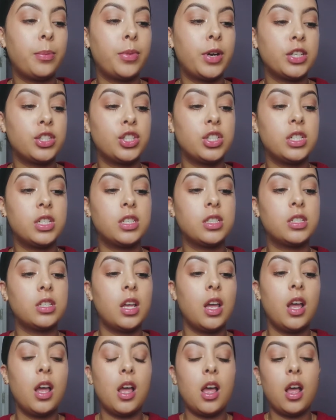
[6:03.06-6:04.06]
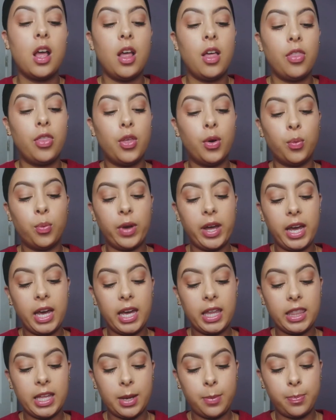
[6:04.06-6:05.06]
brushes, the
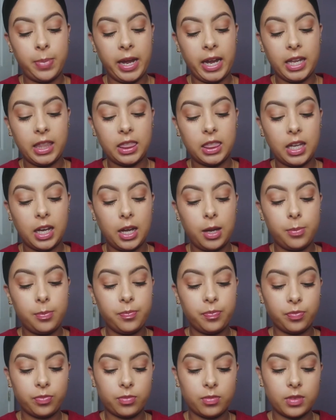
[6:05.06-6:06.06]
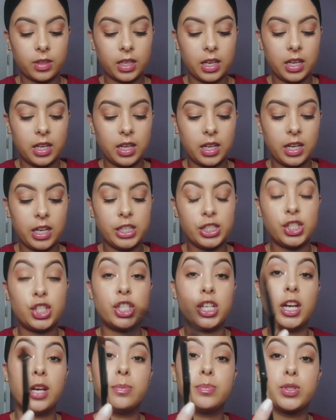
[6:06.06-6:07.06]
way they paint them, it
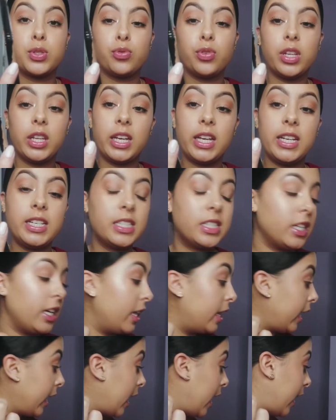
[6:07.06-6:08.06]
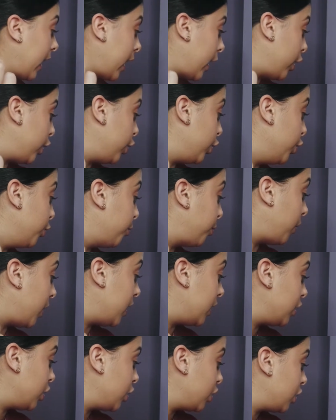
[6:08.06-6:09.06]
chips really easy. Like, I got a new
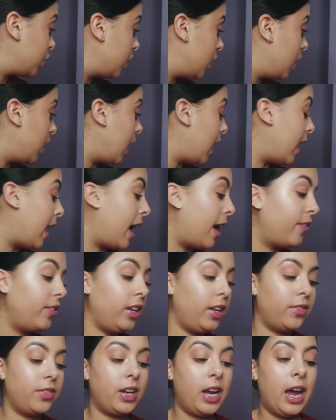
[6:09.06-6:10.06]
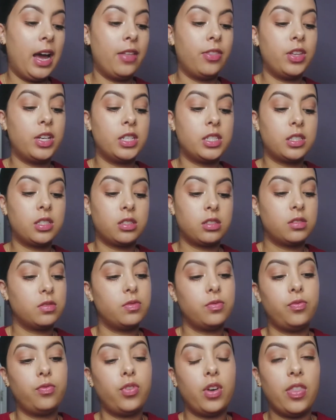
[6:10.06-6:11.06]
brush. I haven't even had this
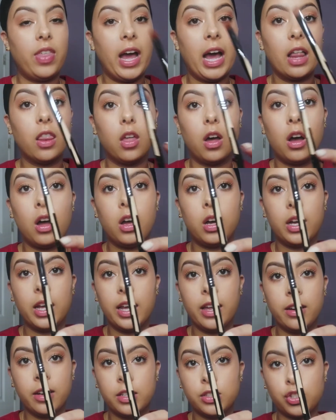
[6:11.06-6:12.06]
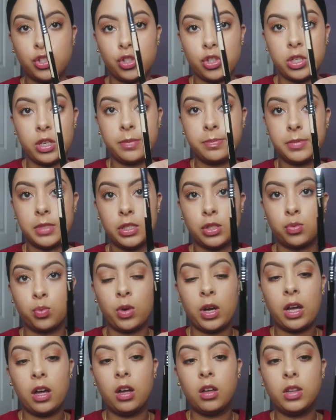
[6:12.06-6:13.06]
for that long, and it chipped as
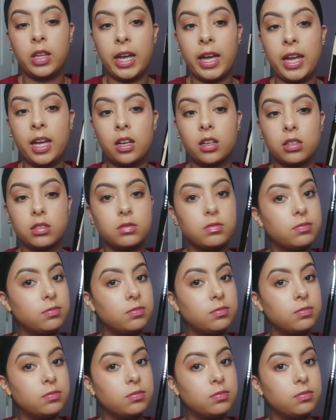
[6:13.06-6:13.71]
well. Like,